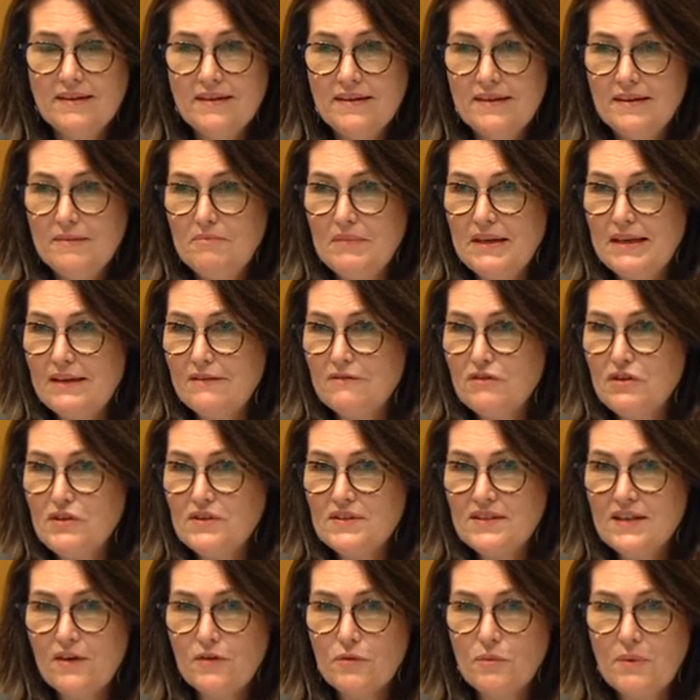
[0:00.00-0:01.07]
middle of New
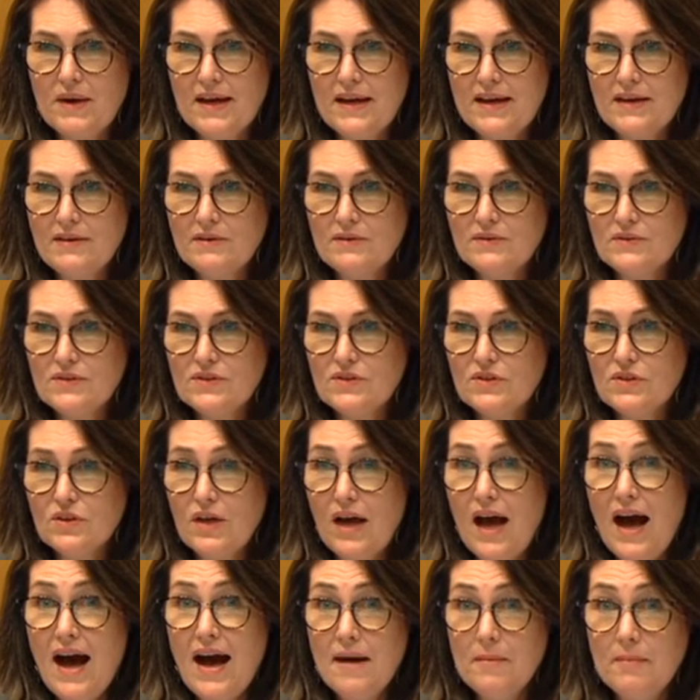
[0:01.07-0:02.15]
South Wales
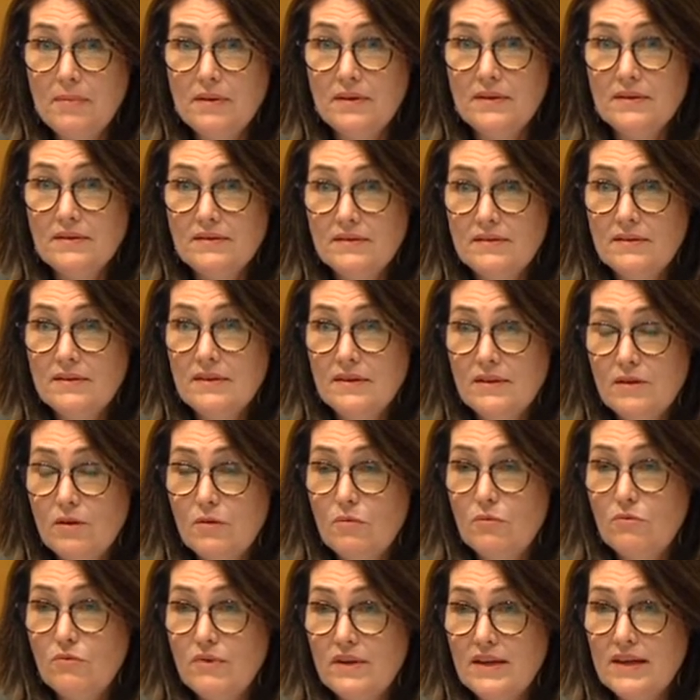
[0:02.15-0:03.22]
hub,
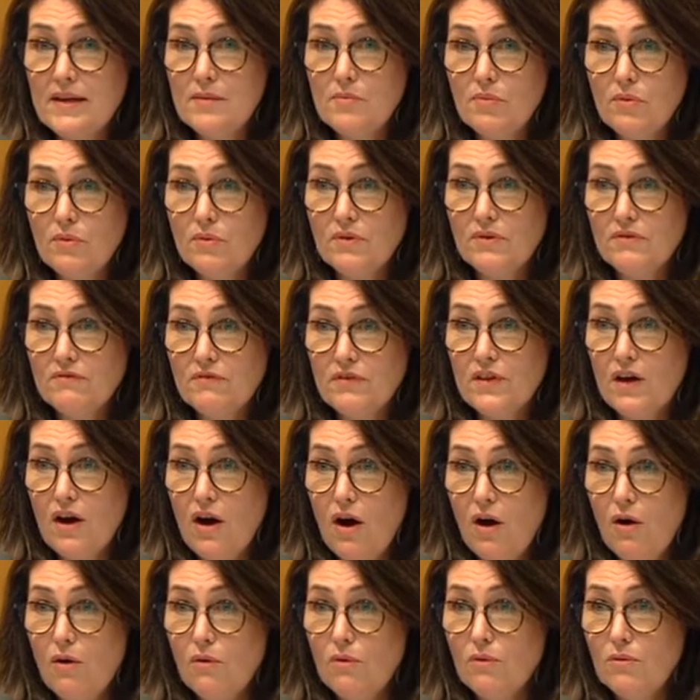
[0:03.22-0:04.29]
really important for the
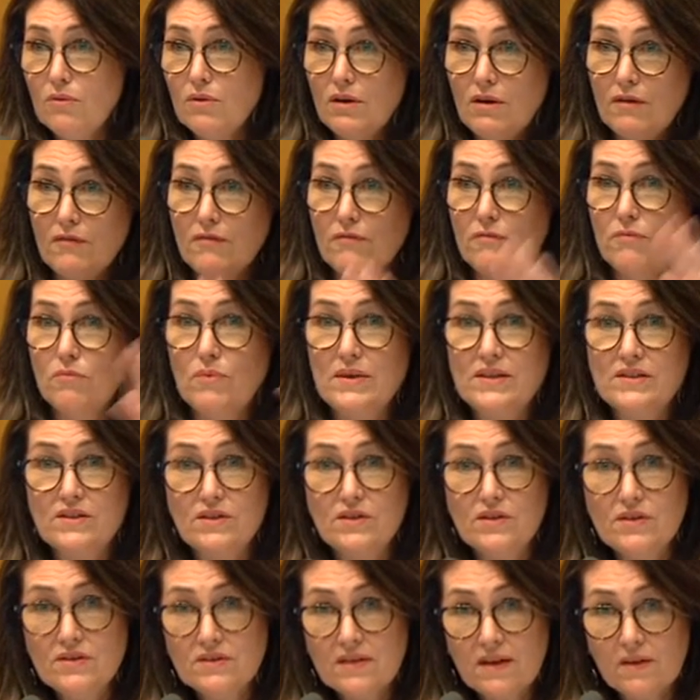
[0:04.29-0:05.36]
whole of Western
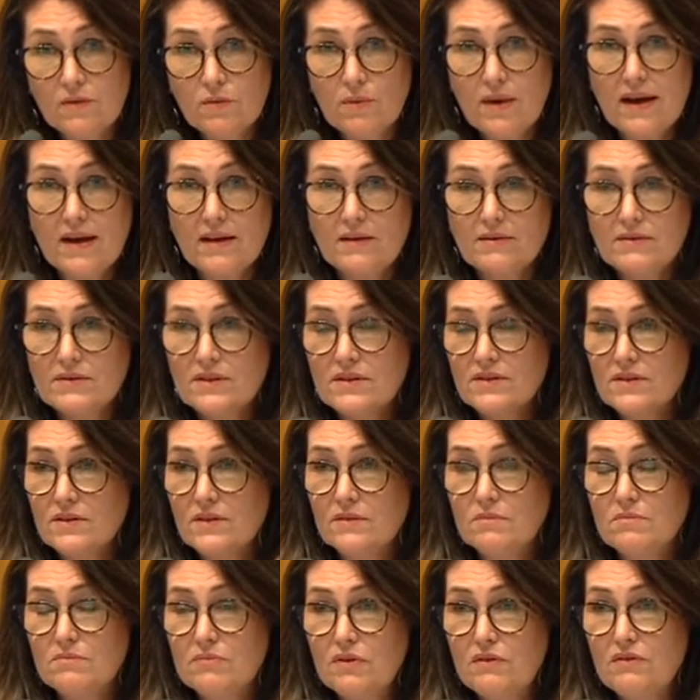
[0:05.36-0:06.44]
New South Wales as a
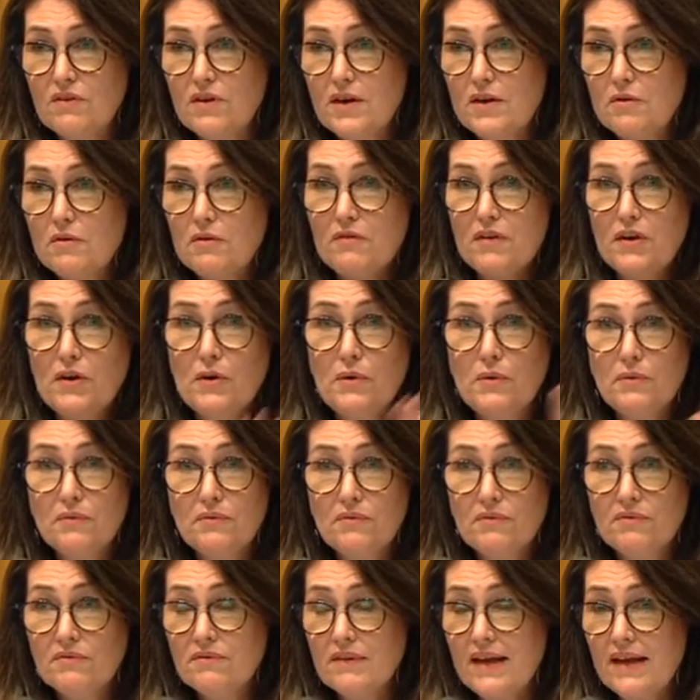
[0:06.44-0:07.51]
provider of
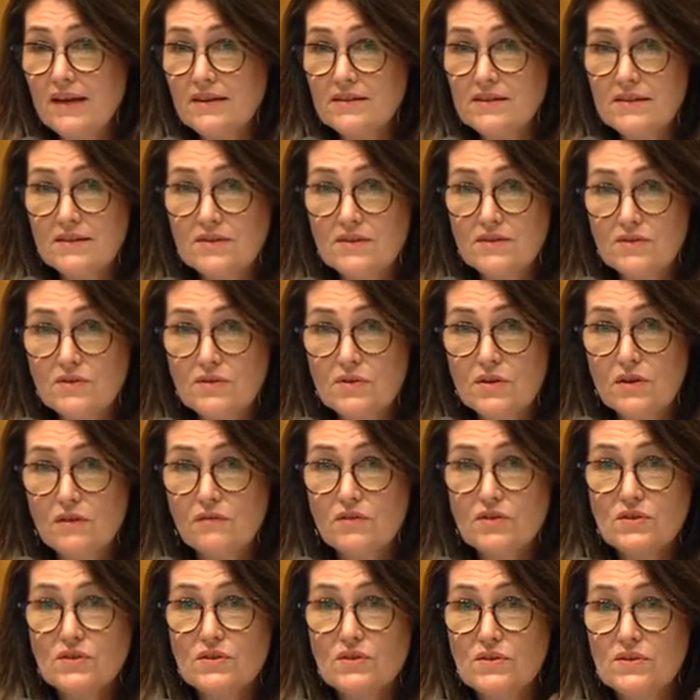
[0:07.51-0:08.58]
health, access to
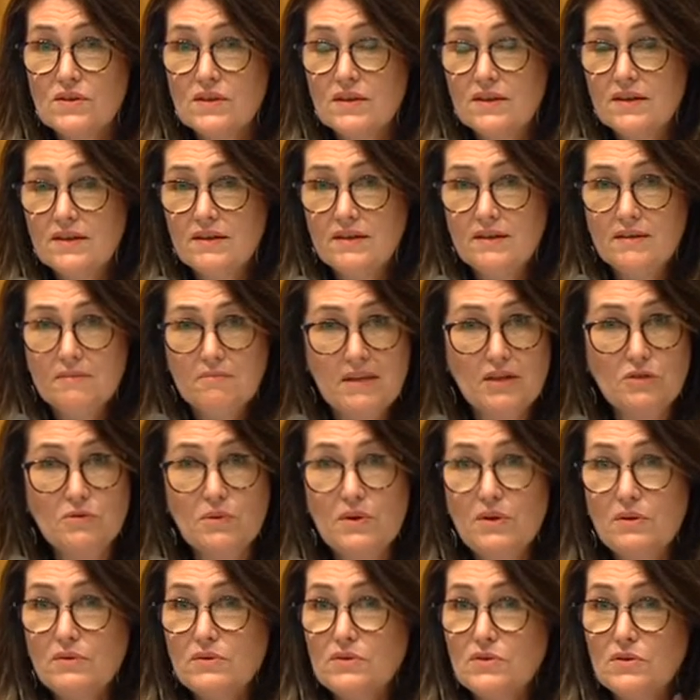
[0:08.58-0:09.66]
services, mental
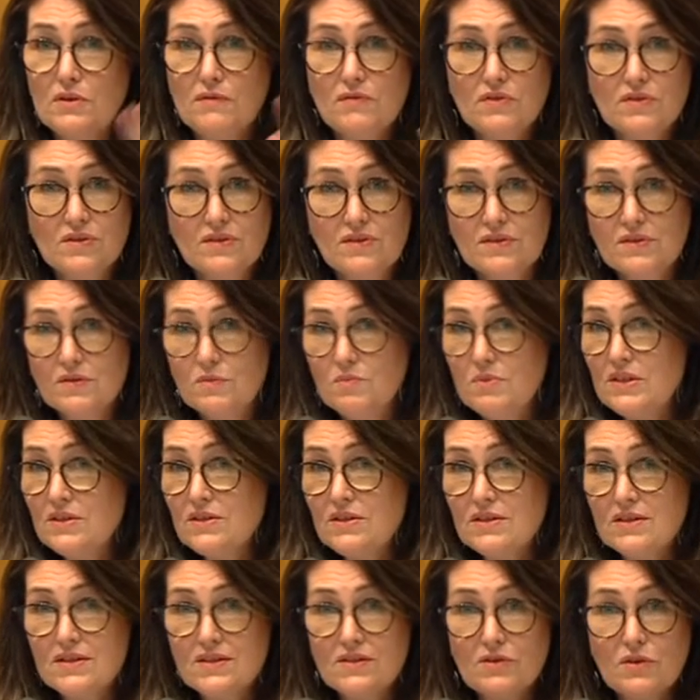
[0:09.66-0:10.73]
health services,
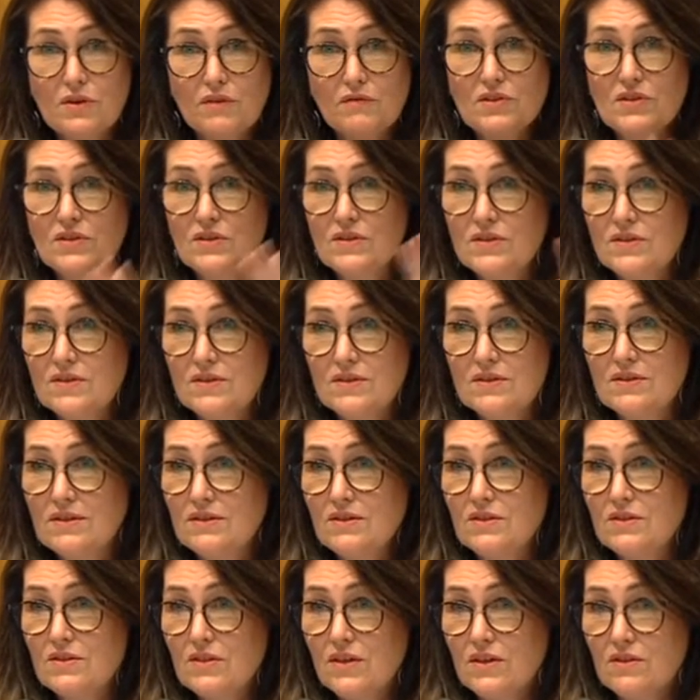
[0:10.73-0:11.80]
business services.
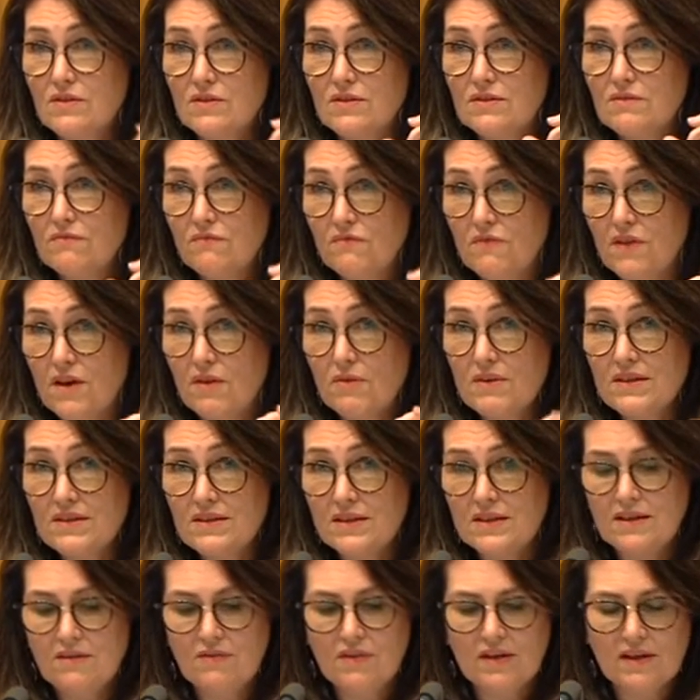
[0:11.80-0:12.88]
It's very
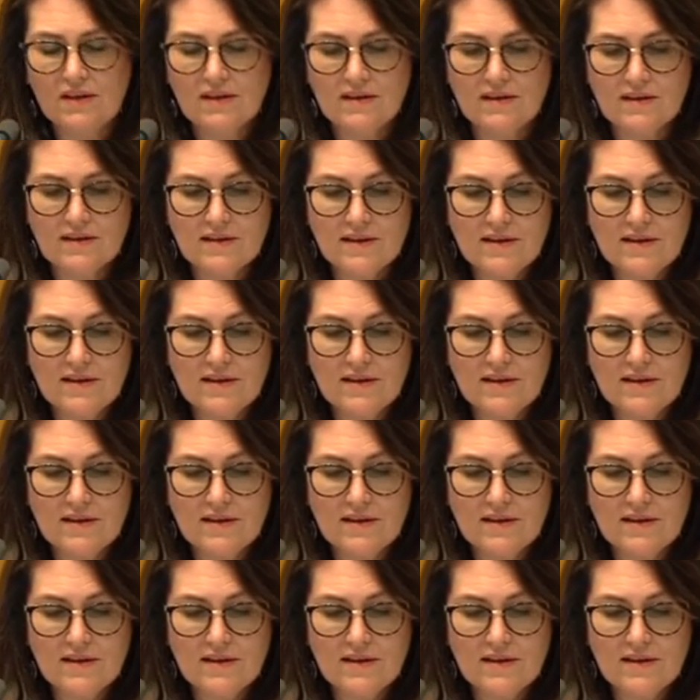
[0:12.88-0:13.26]
significant.